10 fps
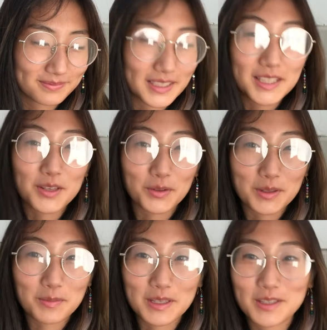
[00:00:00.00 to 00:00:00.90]
It's the only
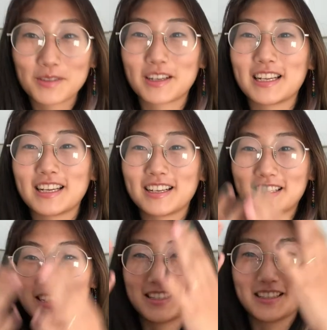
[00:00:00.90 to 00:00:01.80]
place where I can get a
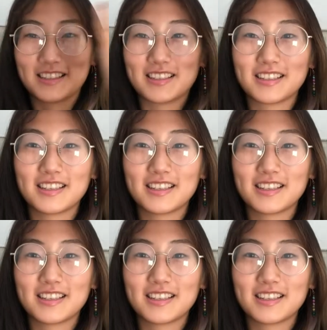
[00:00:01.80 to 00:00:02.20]
decent